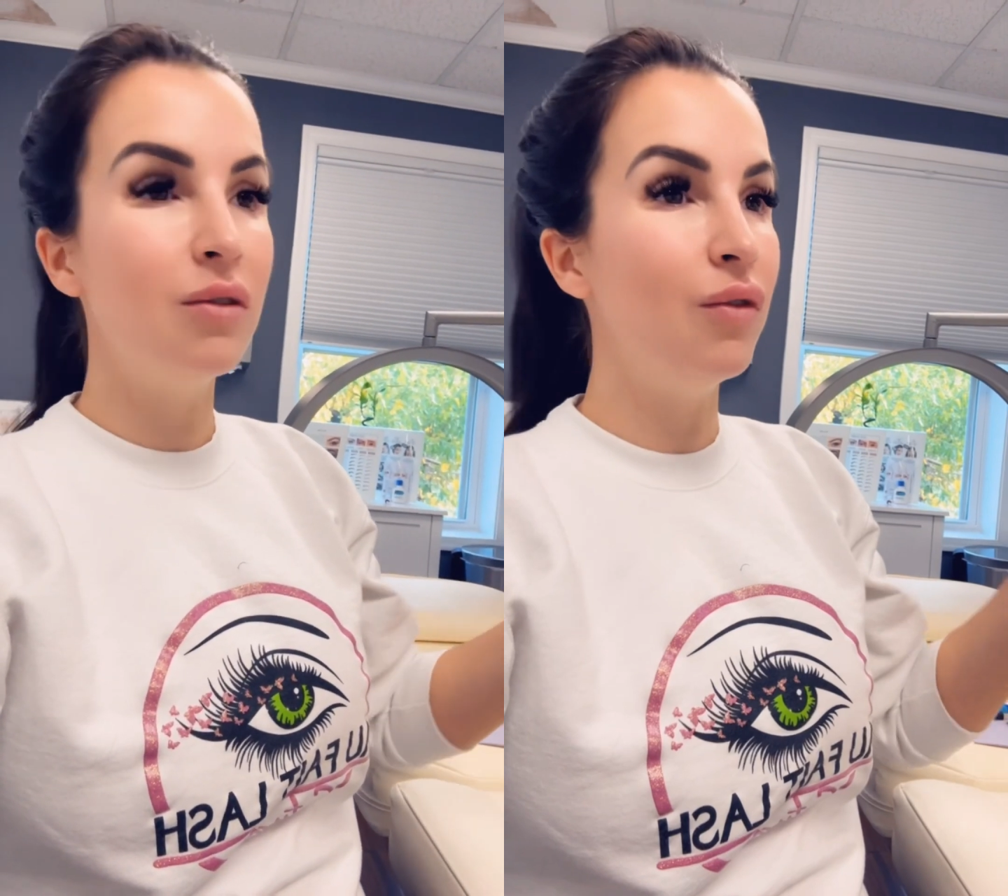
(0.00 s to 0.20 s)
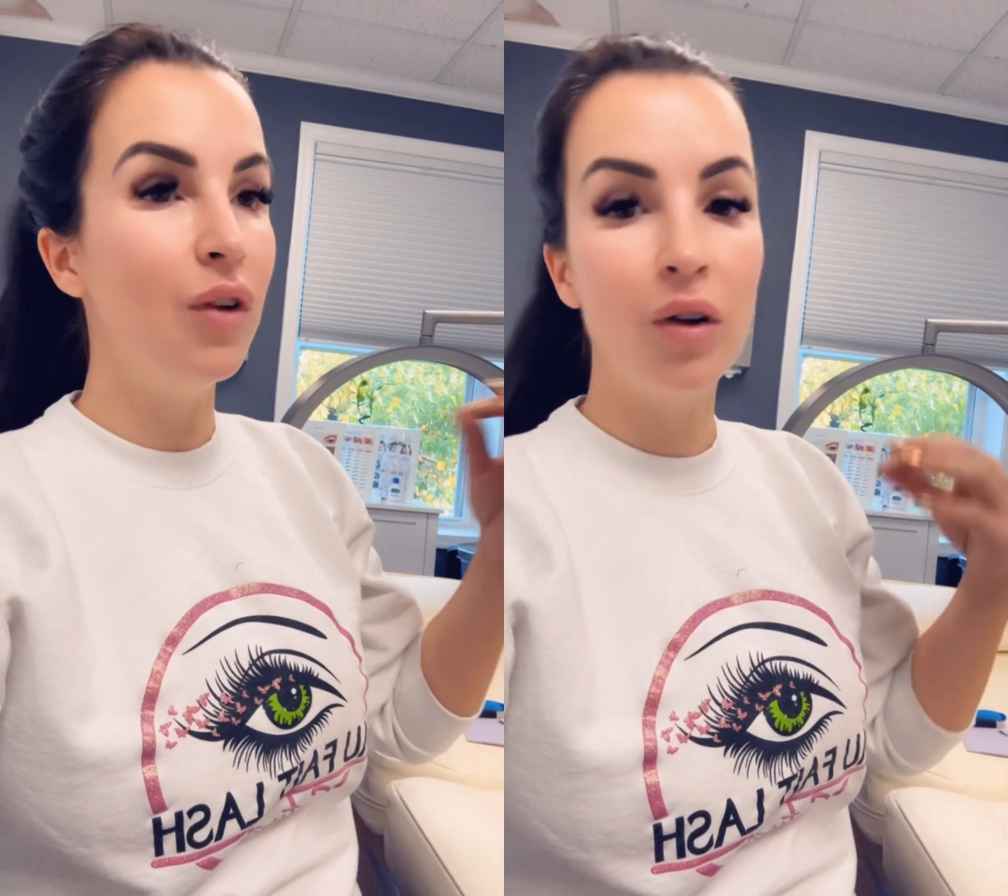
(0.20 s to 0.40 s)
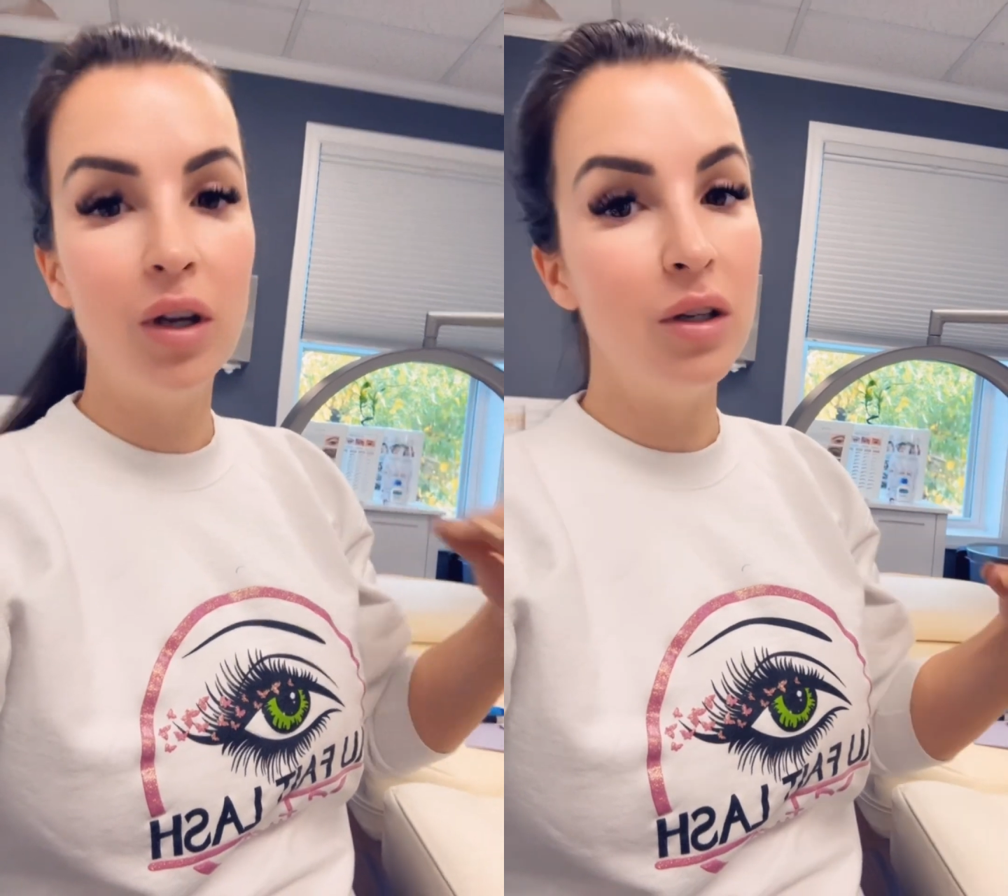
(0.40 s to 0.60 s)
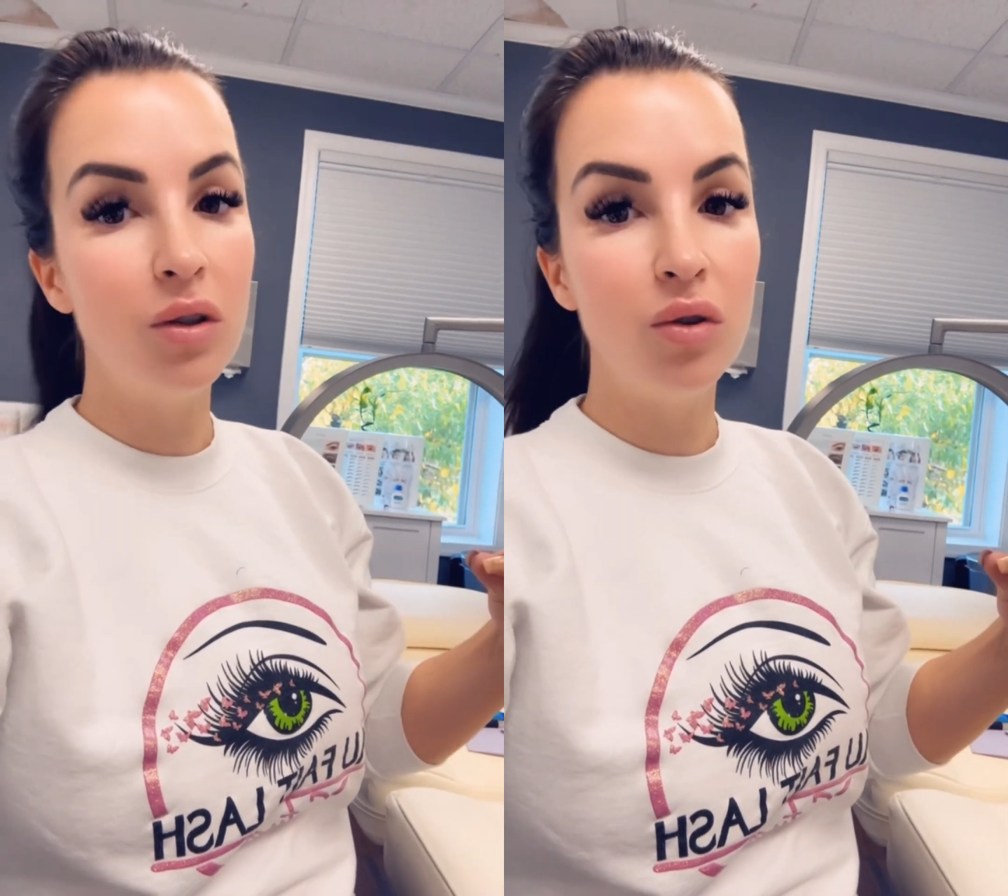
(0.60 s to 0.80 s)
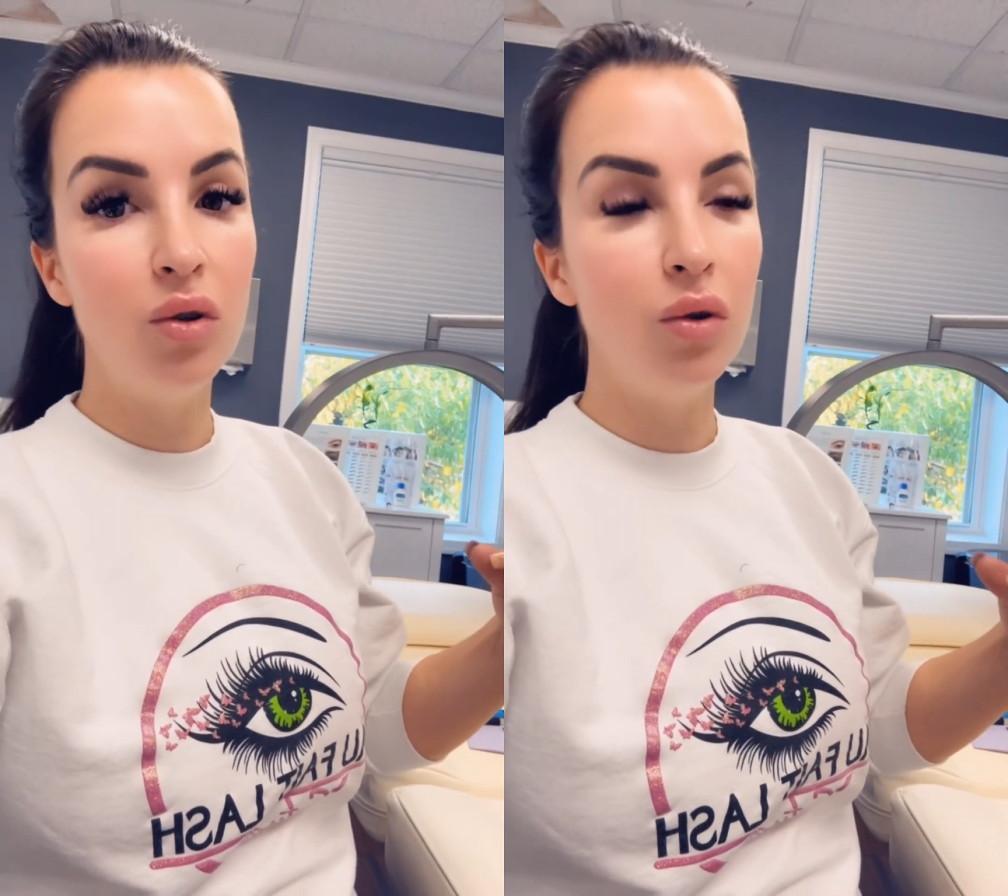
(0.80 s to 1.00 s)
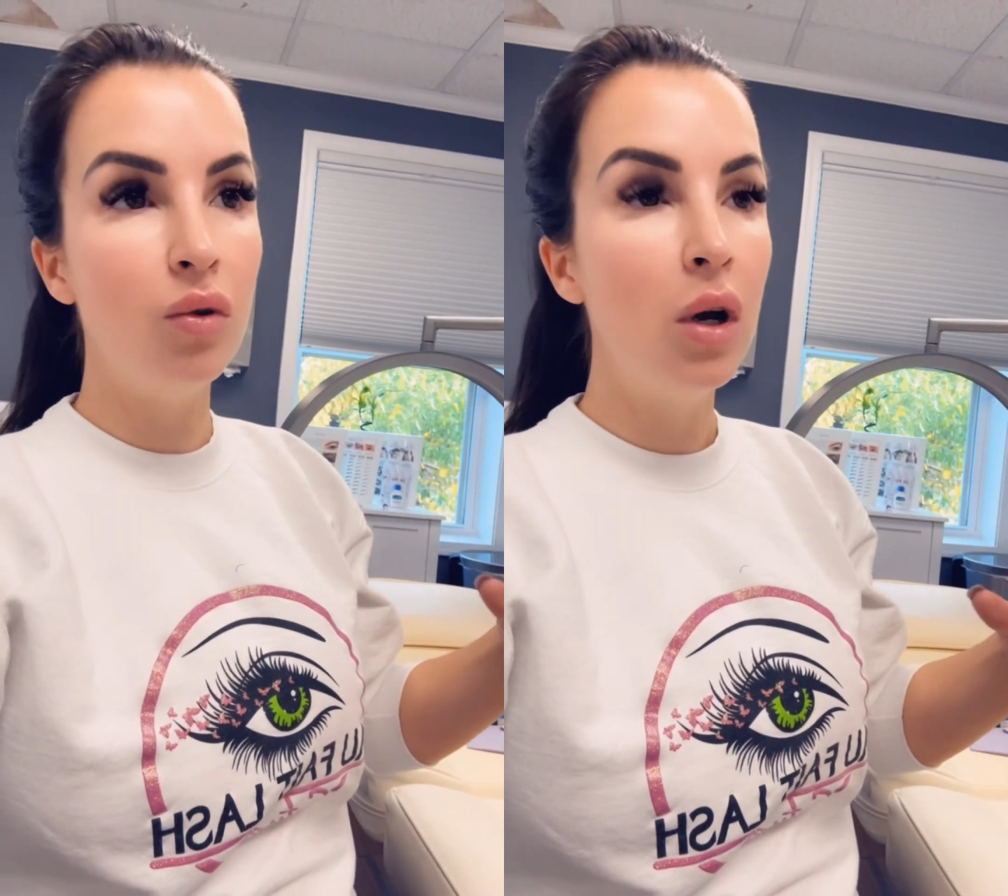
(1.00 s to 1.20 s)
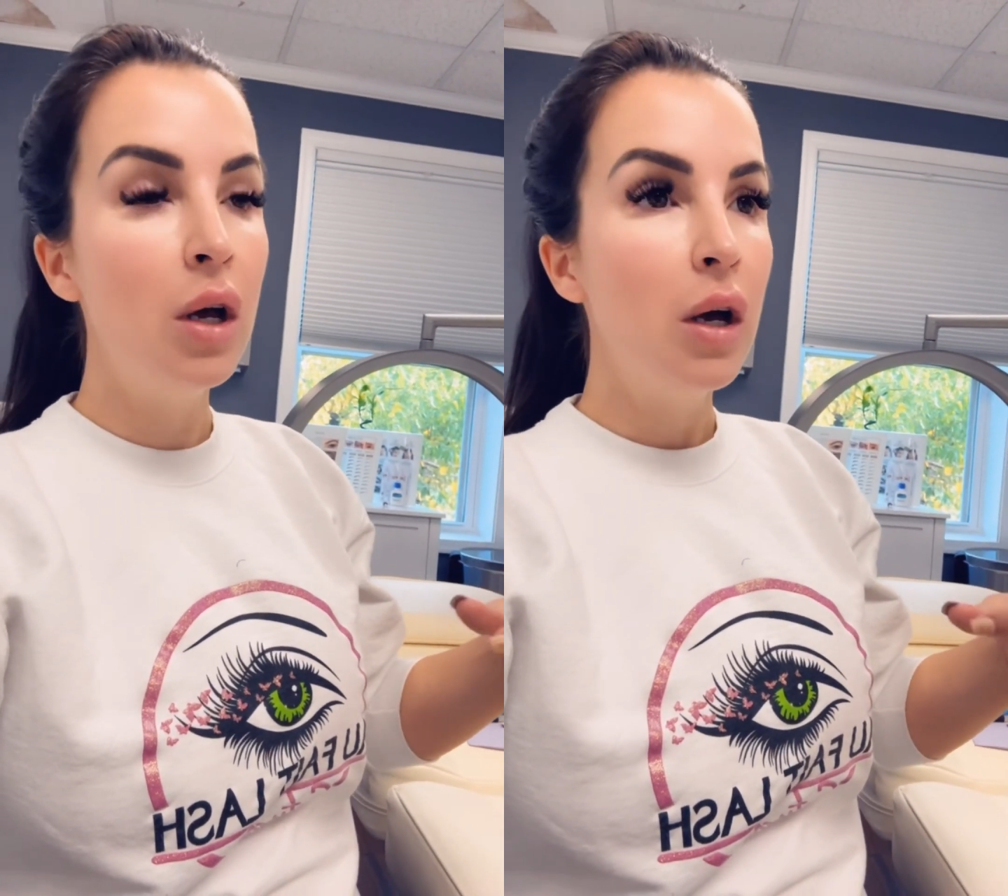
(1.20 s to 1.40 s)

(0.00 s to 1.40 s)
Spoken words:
very easy to do.